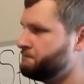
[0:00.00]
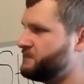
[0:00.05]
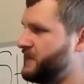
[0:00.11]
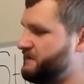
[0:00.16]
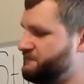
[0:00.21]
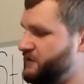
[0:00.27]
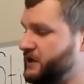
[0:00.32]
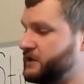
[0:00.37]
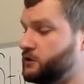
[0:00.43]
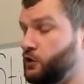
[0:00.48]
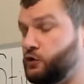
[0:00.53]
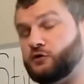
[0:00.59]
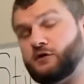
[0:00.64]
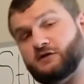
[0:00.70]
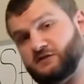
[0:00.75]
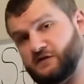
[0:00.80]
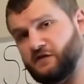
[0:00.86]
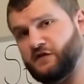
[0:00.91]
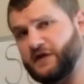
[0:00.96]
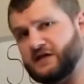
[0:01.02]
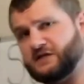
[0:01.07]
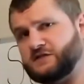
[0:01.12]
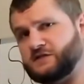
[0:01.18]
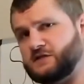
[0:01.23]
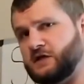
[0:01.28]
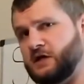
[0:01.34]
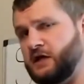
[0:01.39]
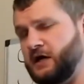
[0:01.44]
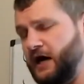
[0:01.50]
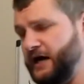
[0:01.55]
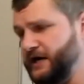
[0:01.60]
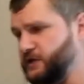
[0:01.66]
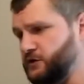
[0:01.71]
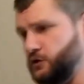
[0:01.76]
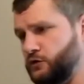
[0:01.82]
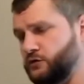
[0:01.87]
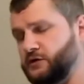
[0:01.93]
If I can hold on to this, I
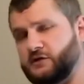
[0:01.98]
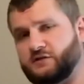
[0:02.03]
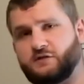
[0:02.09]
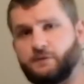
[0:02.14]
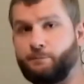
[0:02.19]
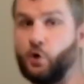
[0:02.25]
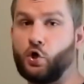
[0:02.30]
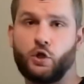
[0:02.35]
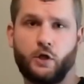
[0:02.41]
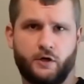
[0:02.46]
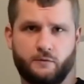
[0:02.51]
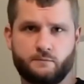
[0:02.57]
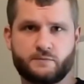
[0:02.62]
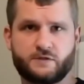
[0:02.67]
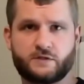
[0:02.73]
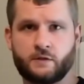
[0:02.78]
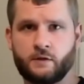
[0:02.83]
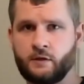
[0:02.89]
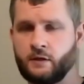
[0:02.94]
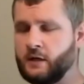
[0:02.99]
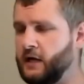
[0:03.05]
can hold on to pole arms.